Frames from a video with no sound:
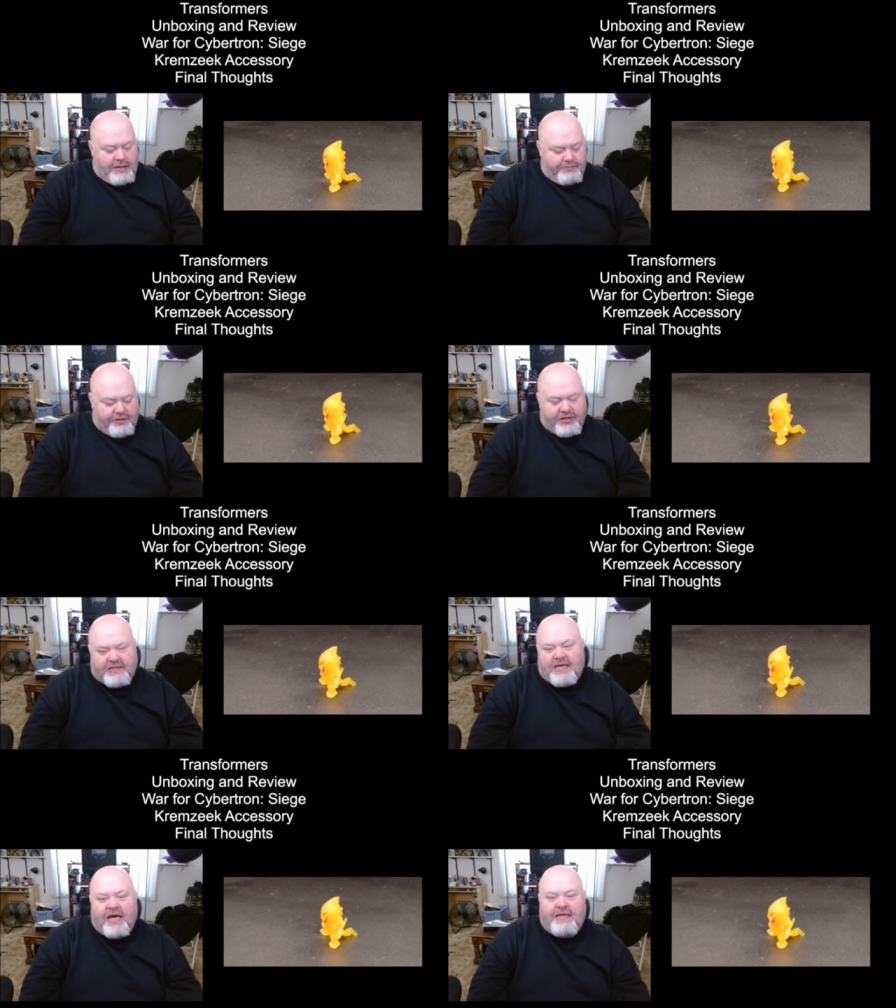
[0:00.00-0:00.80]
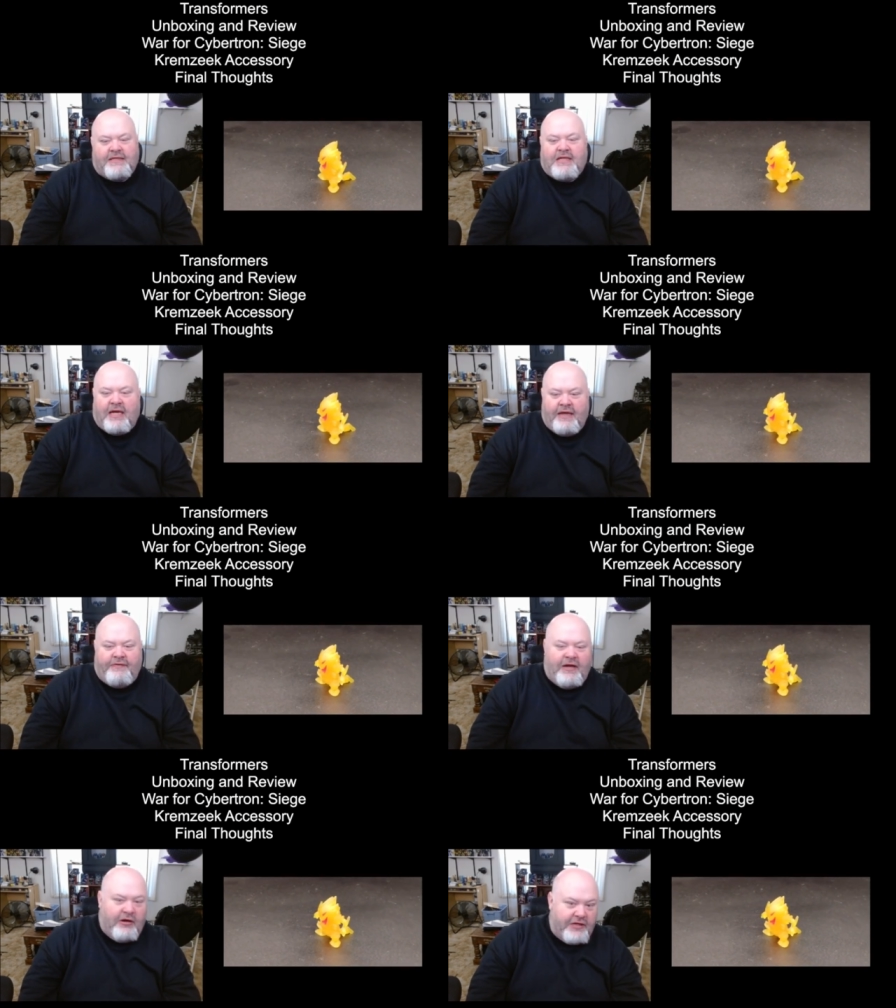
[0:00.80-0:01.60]
But this guy does not have
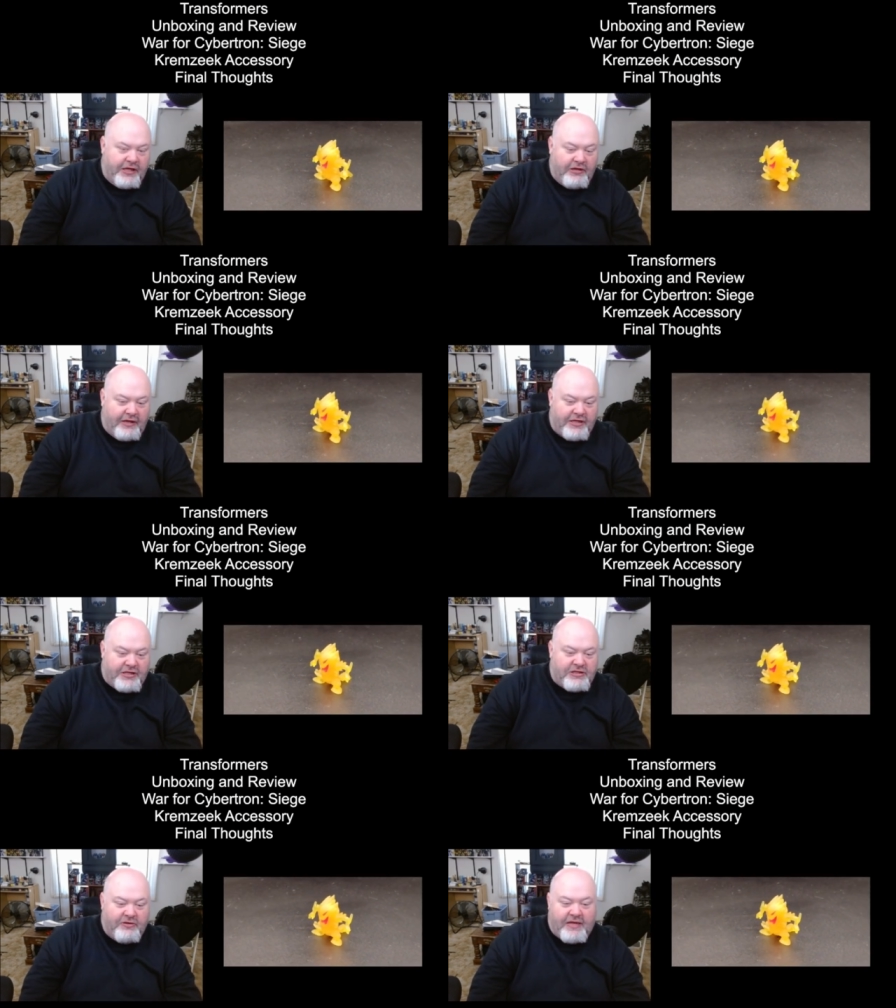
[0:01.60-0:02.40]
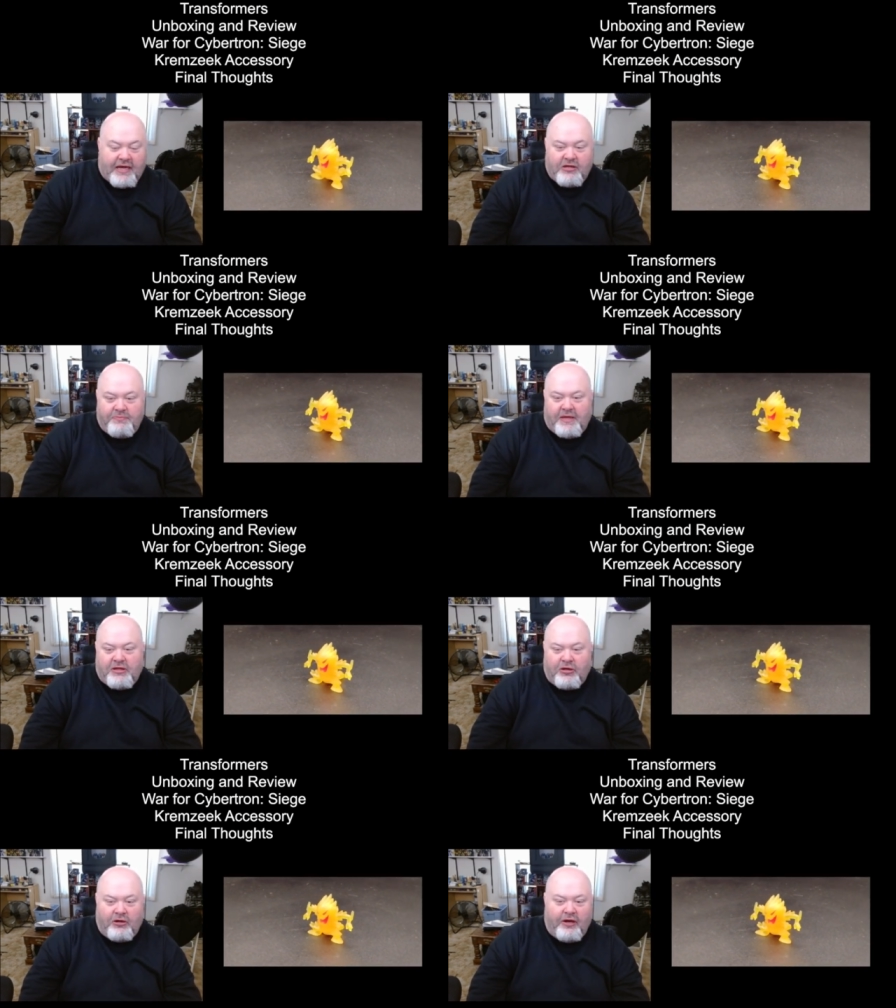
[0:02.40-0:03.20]
any articulation, so that could be a
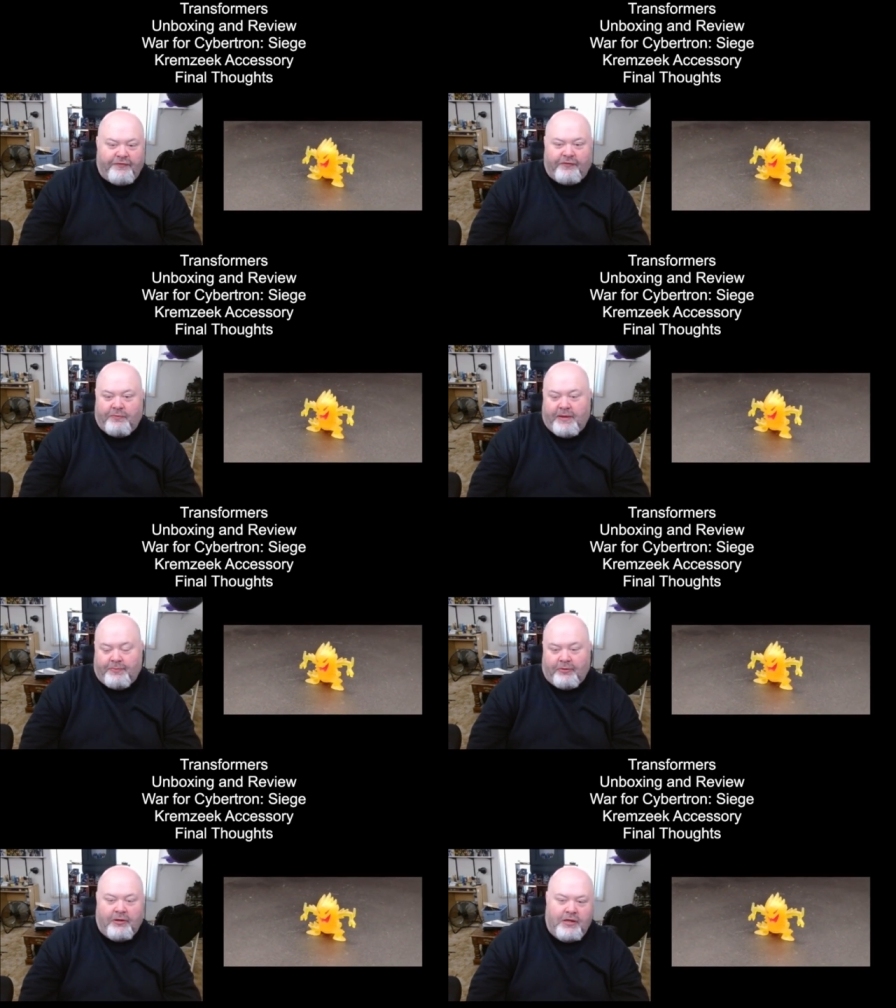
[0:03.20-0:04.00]
turnoff for people.